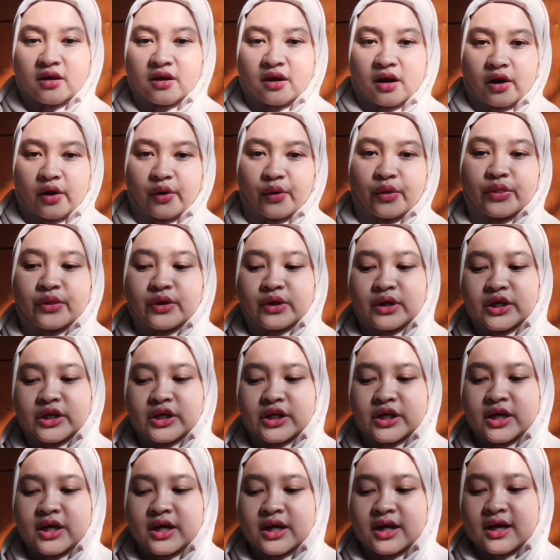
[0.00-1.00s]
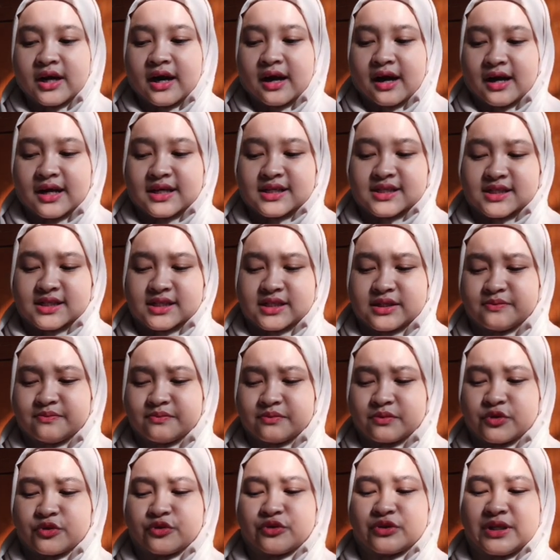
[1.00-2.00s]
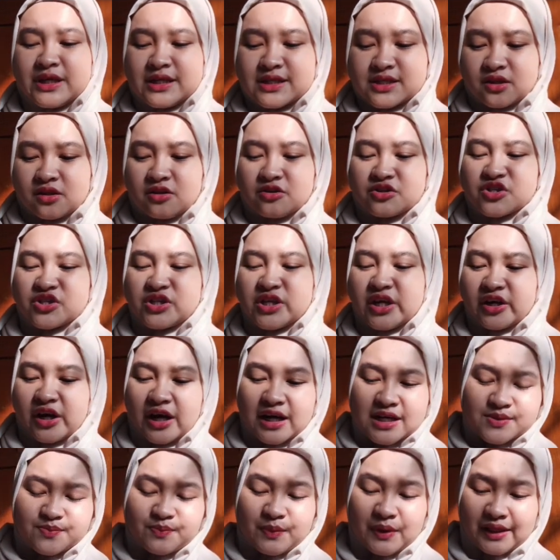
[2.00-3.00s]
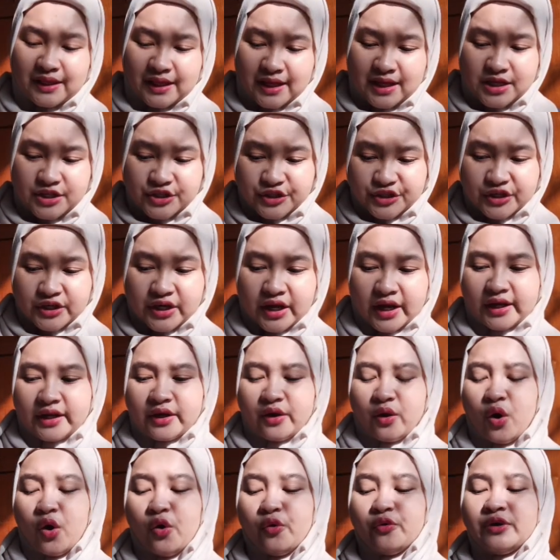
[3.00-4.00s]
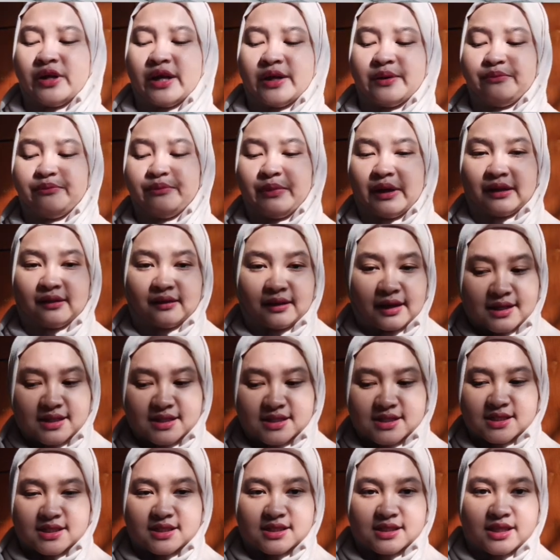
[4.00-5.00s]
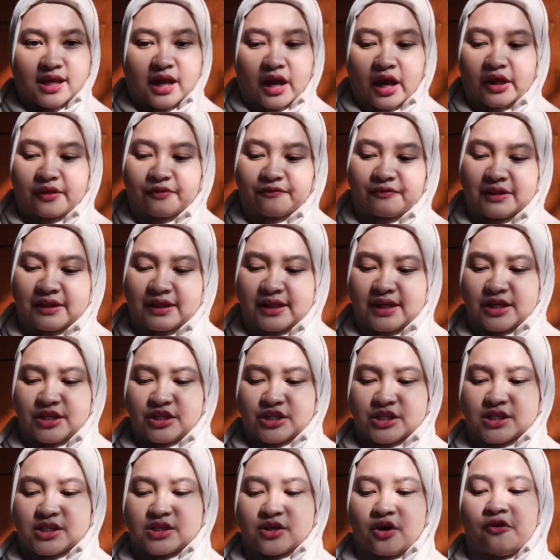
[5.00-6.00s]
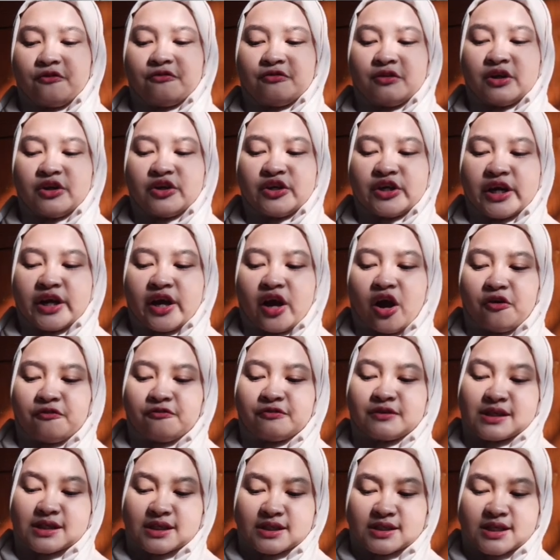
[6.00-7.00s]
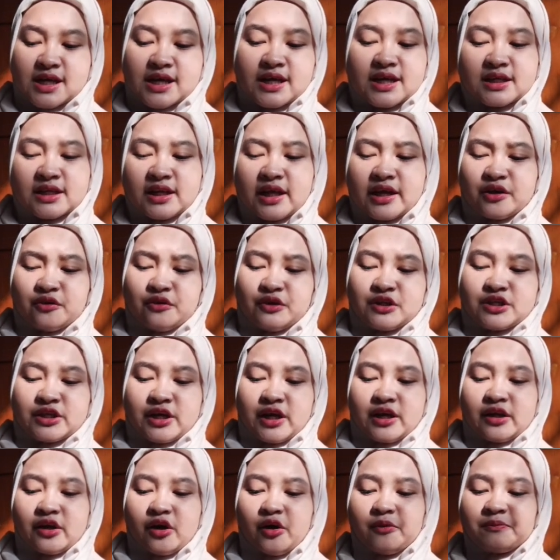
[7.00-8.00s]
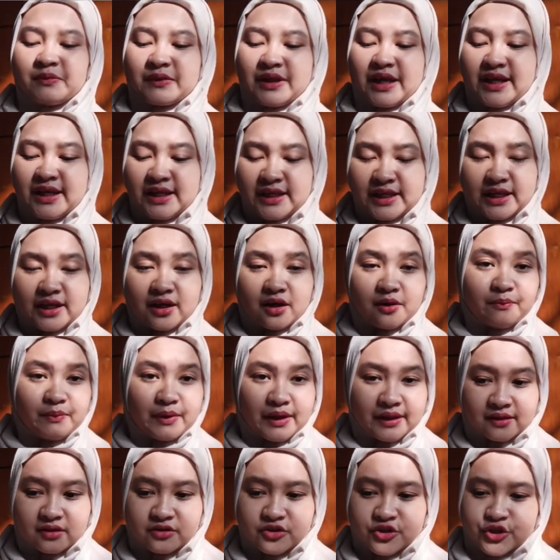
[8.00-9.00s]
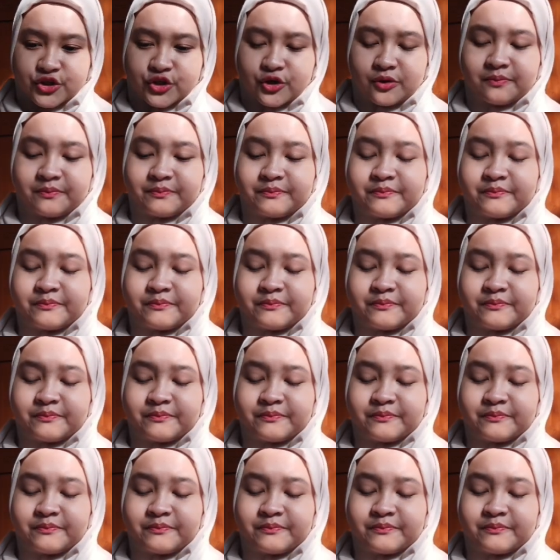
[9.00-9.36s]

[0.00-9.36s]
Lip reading: Others asked them to disclose their expectation and how they balance the advantages of learning a second language and obtaining a better job.